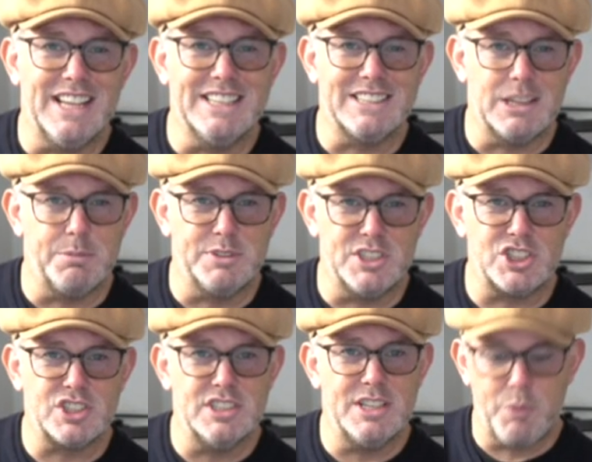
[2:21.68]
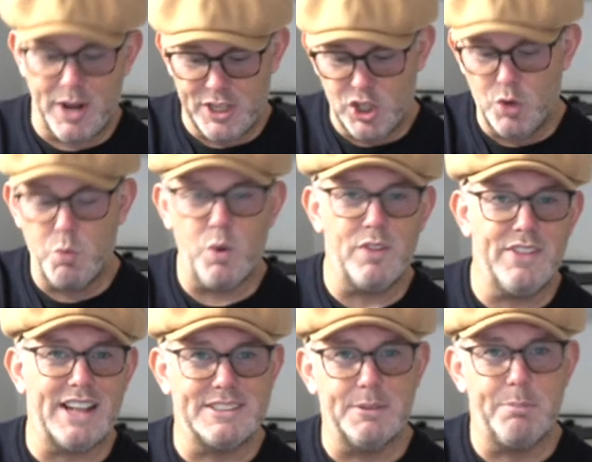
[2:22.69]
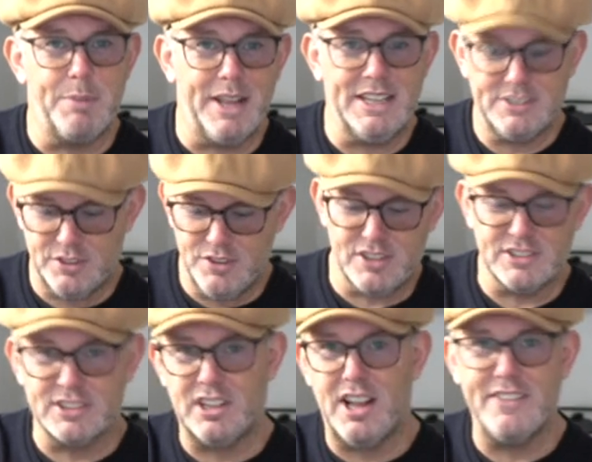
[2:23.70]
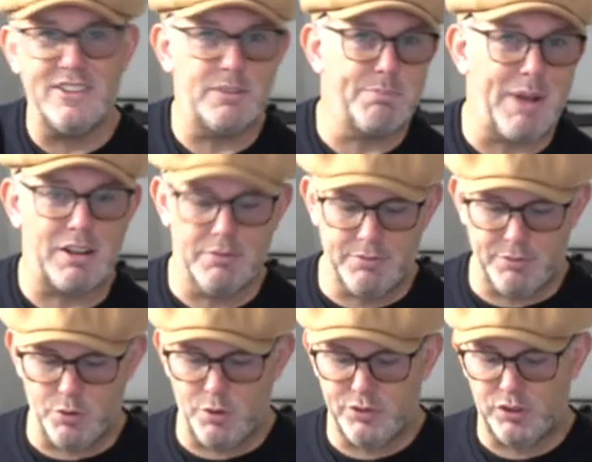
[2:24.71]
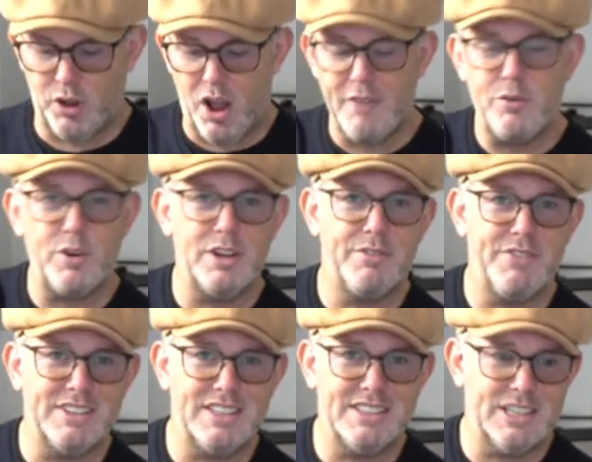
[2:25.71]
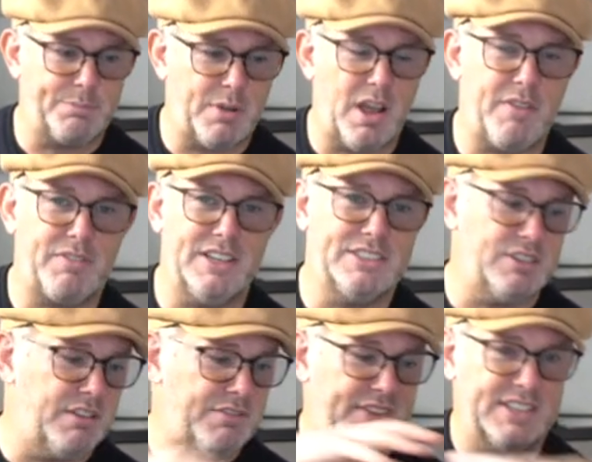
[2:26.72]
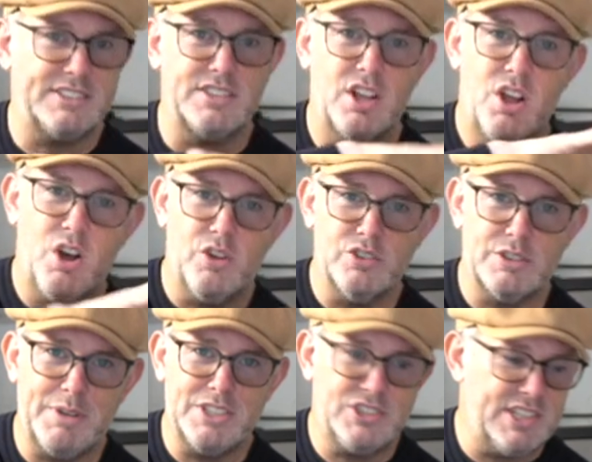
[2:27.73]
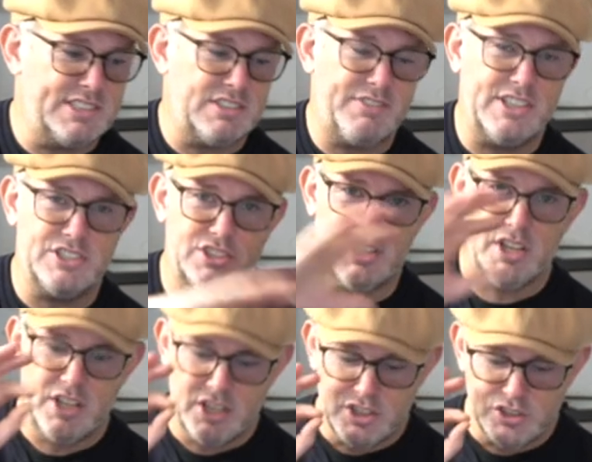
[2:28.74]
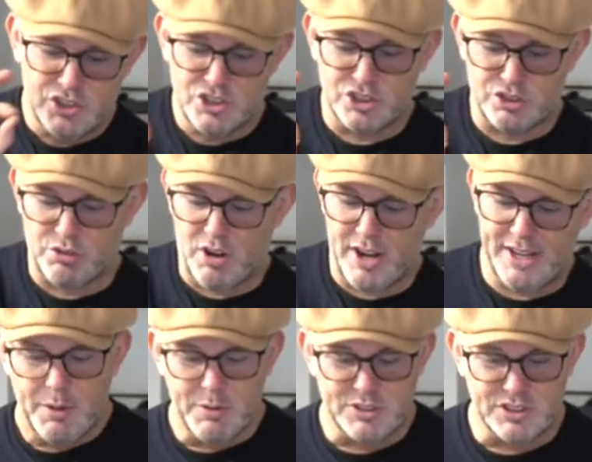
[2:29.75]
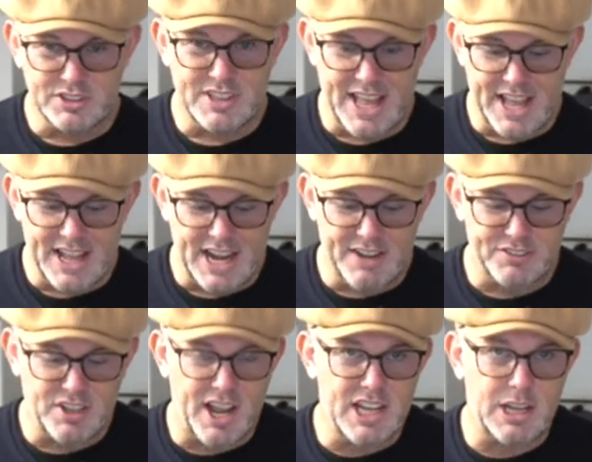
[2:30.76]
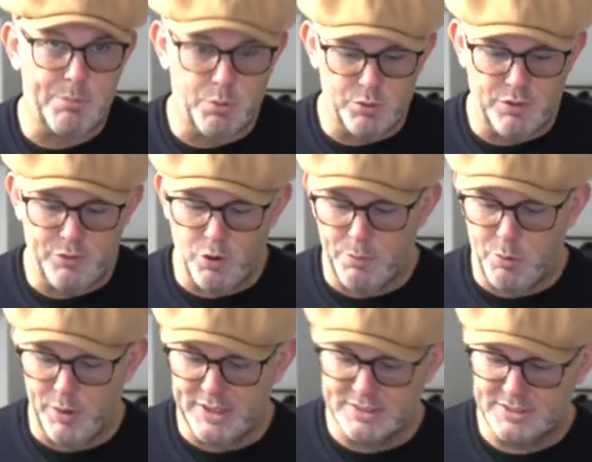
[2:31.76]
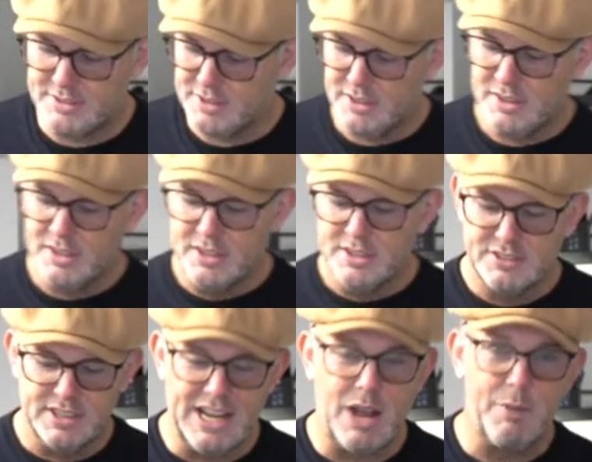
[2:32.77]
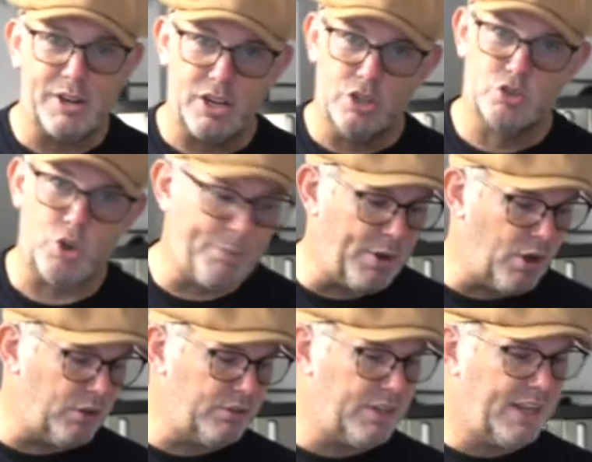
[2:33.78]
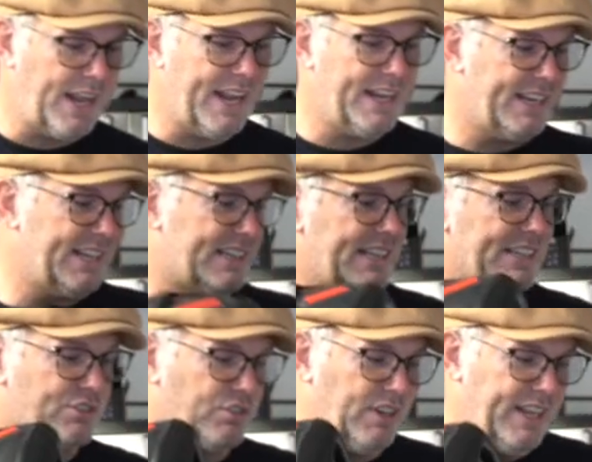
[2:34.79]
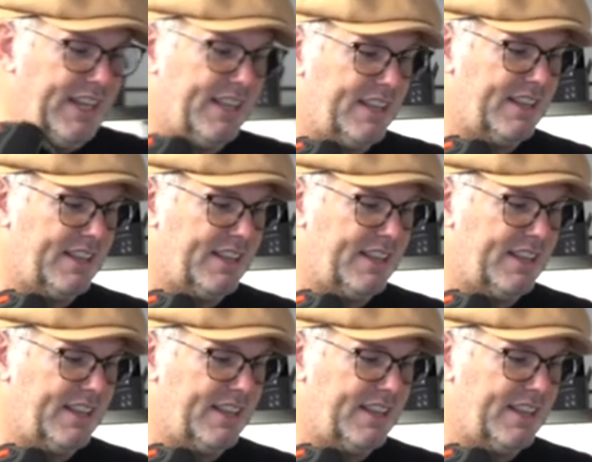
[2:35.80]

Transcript: it into the position where you want that to be so you can slide this back and forth. So I've already fitted this perfectly so it fits onto my GS Adventure just right, which is there, and I've tightened up all the 4 points. So now we're going to drop it on and it's literally